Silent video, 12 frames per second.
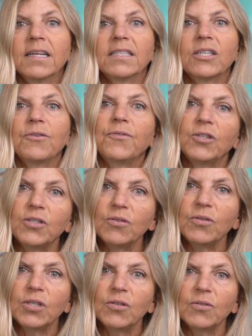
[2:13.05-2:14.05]
So if you do
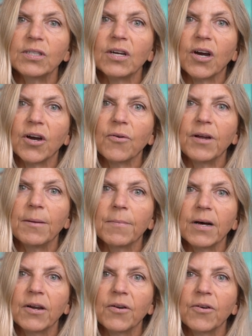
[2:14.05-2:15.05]
use a heart rate
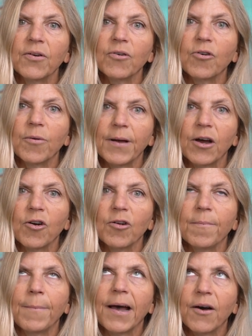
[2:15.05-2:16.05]
monitor or
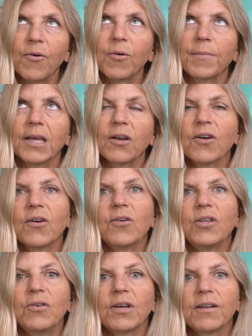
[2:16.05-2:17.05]
power meter,
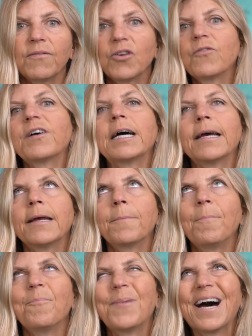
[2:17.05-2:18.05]
you can view by
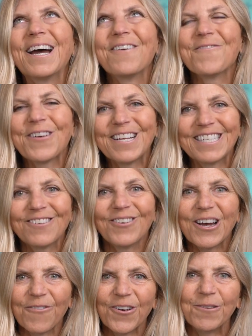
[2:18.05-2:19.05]
relative
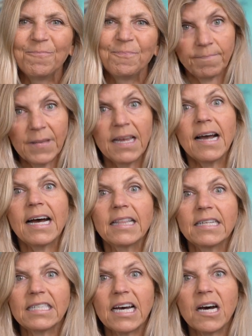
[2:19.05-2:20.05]
effort.
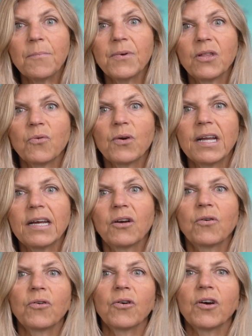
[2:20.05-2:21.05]
At the top in the right-hand
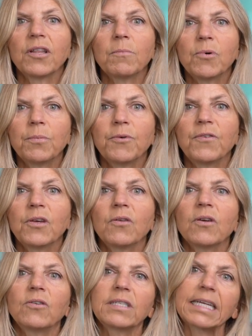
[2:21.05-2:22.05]
corner on the mobile view,
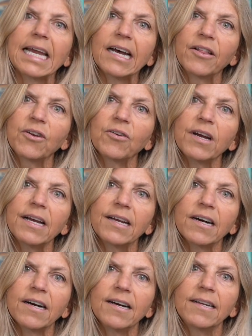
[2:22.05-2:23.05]
there's a calendar
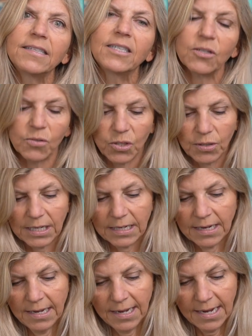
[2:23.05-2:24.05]
icon, so you
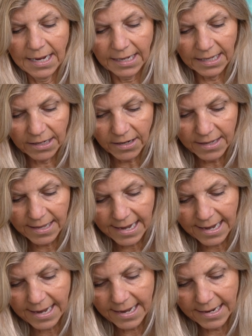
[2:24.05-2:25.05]
can click on
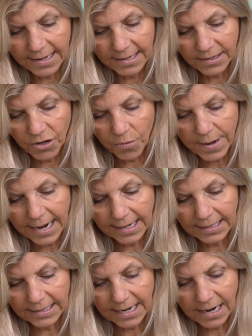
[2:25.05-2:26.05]
that and go back
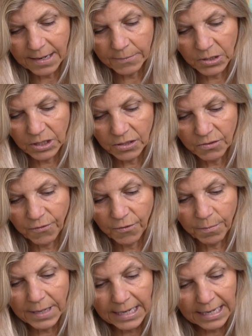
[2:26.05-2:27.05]
in time. So
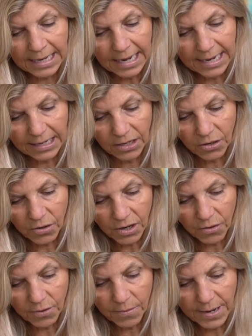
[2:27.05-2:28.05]
for me, I can go
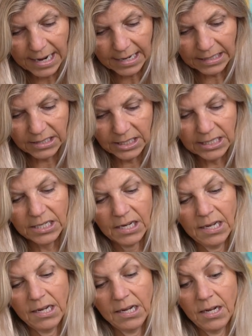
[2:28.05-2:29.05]
all the way back to
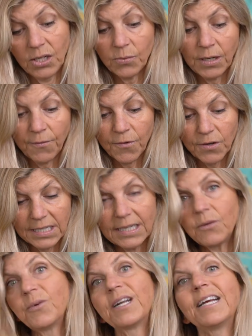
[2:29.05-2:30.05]

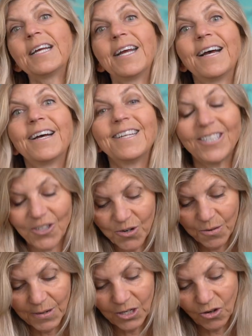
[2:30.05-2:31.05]
2014 when I
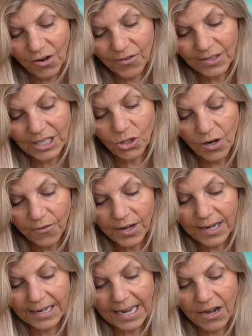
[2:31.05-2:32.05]
started my
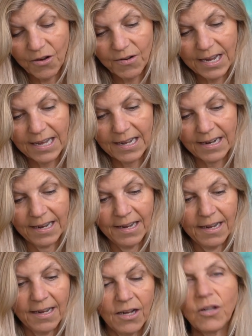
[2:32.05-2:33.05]
Strava account and
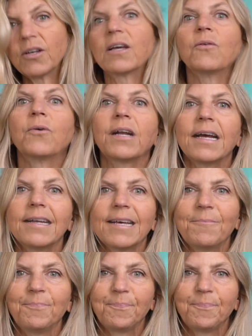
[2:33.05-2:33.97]
look at what I did.